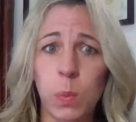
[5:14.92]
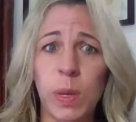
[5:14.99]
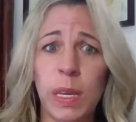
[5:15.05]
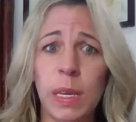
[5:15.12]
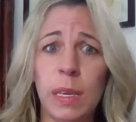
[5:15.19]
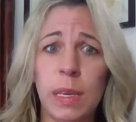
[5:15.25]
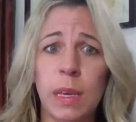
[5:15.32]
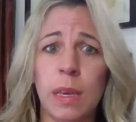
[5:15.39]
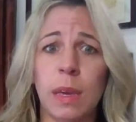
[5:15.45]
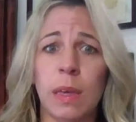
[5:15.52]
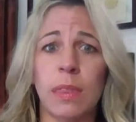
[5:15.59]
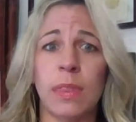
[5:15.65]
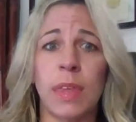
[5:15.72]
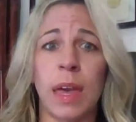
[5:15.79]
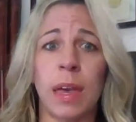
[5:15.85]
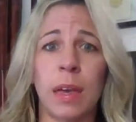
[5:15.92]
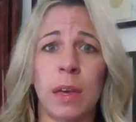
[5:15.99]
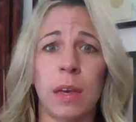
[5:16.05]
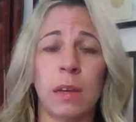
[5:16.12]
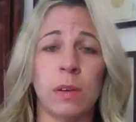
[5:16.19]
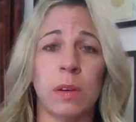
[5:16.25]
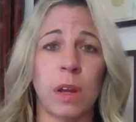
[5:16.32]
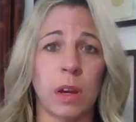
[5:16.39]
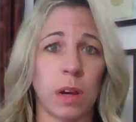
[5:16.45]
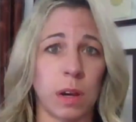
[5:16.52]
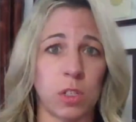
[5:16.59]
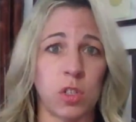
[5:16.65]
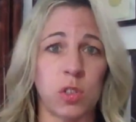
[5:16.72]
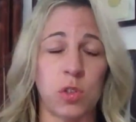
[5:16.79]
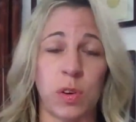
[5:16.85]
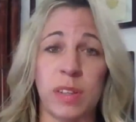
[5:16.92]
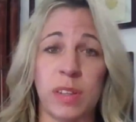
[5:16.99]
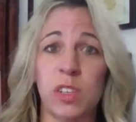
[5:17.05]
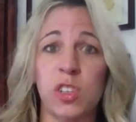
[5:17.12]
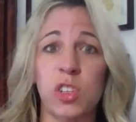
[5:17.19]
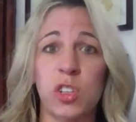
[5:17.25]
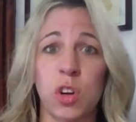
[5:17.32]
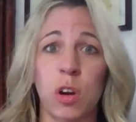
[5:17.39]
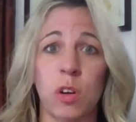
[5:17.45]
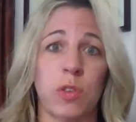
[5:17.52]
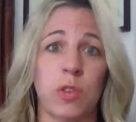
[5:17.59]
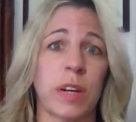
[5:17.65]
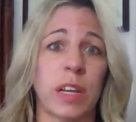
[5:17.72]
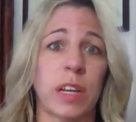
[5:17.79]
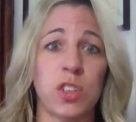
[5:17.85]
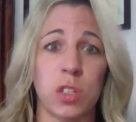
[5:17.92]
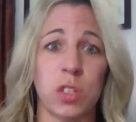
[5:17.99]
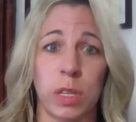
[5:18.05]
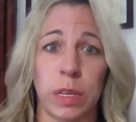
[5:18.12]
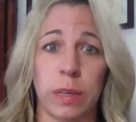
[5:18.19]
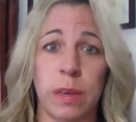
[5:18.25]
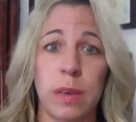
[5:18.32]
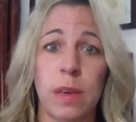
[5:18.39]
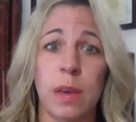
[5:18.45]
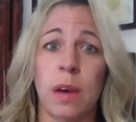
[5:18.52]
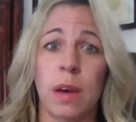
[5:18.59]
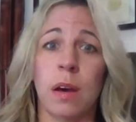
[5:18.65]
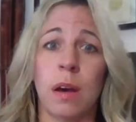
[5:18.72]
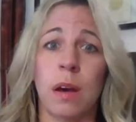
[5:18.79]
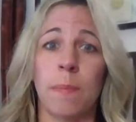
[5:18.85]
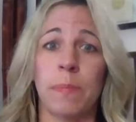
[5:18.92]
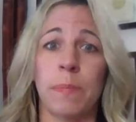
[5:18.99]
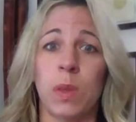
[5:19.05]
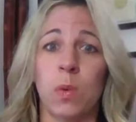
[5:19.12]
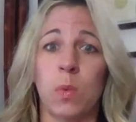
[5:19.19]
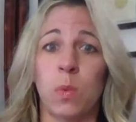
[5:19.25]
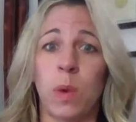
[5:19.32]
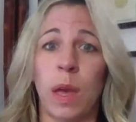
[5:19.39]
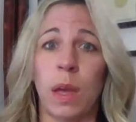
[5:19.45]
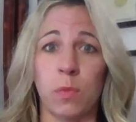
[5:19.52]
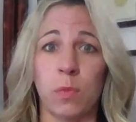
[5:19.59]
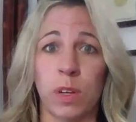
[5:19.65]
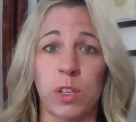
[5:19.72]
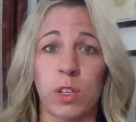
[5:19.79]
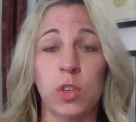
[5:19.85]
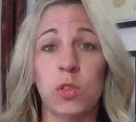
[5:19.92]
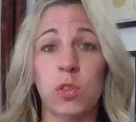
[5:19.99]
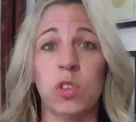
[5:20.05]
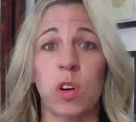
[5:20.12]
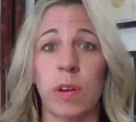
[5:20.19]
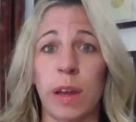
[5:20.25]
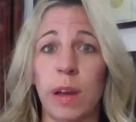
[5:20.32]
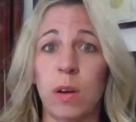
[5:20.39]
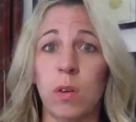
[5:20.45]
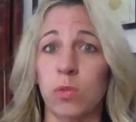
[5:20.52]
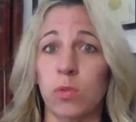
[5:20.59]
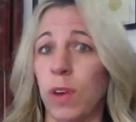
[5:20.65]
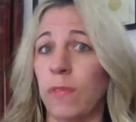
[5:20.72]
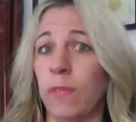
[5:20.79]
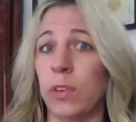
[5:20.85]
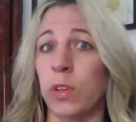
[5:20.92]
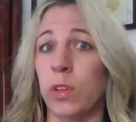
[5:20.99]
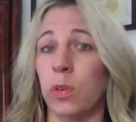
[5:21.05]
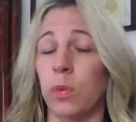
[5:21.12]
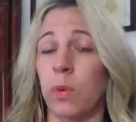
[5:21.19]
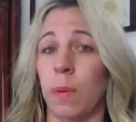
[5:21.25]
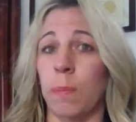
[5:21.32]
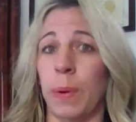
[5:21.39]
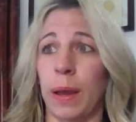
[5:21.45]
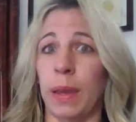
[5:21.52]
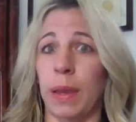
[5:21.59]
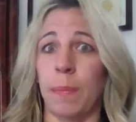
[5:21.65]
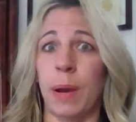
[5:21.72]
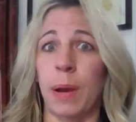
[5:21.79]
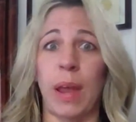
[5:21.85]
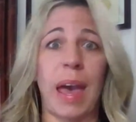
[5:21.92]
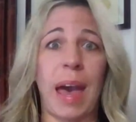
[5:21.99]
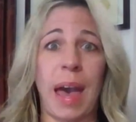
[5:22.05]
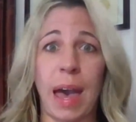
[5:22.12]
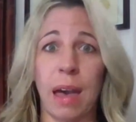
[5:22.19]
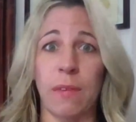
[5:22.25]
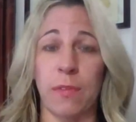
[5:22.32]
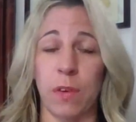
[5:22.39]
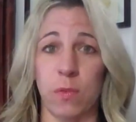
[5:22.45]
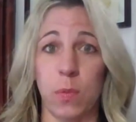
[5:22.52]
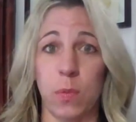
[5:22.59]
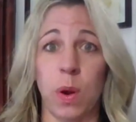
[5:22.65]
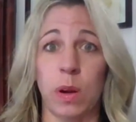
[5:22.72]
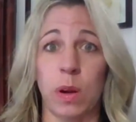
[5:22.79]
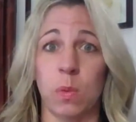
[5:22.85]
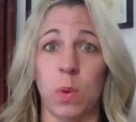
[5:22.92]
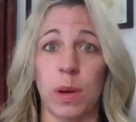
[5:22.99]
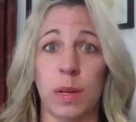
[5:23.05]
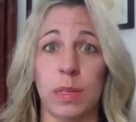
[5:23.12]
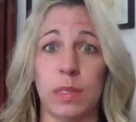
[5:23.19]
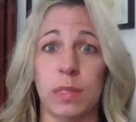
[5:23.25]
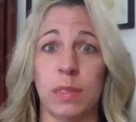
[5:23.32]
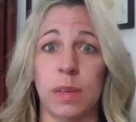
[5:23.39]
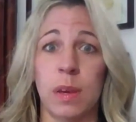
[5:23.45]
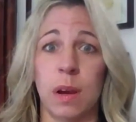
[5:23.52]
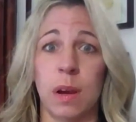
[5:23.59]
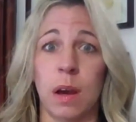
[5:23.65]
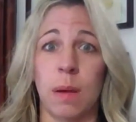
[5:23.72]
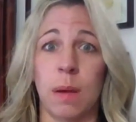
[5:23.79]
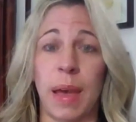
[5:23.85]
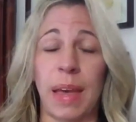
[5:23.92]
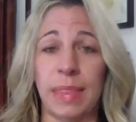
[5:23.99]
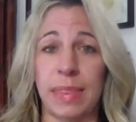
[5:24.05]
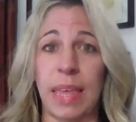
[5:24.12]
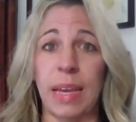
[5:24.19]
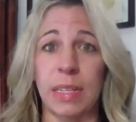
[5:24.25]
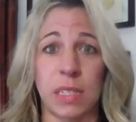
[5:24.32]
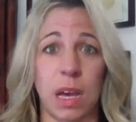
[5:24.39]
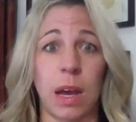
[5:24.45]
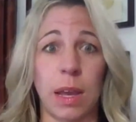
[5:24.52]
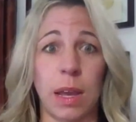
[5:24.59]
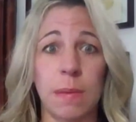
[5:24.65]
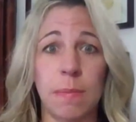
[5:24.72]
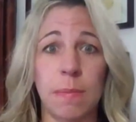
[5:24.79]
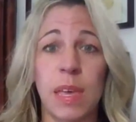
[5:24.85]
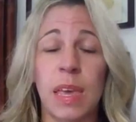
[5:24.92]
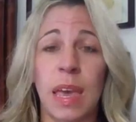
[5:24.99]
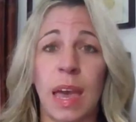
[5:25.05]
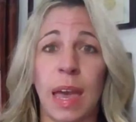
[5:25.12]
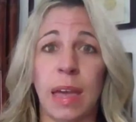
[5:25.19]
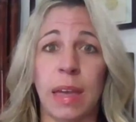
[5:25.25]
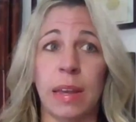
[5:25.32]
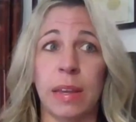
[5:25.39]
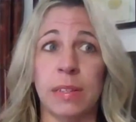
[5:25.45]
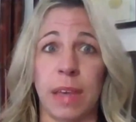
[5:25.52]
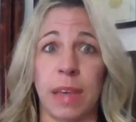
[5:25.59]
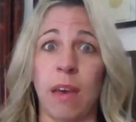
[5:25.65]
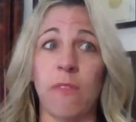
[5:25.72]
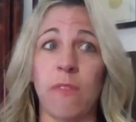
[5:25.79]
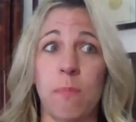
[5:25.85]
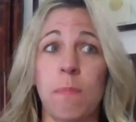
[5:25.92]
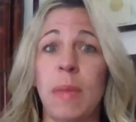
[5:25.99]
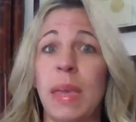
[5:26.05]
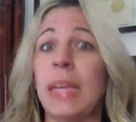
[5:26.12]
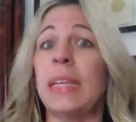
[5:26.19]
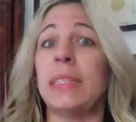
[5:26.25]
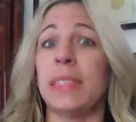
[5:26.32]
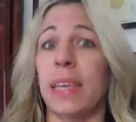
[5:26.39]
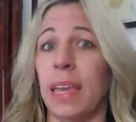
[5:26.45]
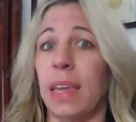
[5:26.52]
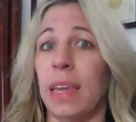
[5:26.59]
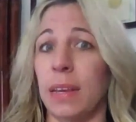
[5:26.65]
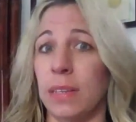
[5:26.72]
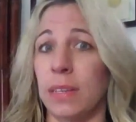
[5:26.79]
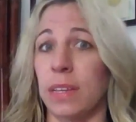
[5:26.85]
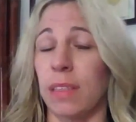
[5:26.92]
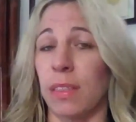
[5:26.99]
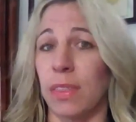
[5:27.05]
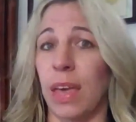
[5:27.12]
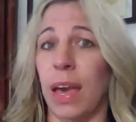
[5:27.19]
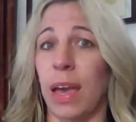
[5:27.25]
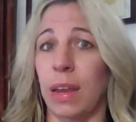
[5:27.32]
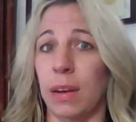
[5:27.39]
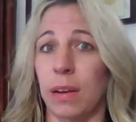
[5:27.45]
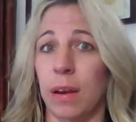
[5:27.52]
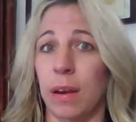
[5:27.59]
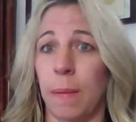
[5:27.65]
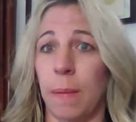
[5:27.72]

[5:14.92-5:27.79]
We then transitioned our credentialing and reduced our held revenue by about half of what it was at that time, and have maintained that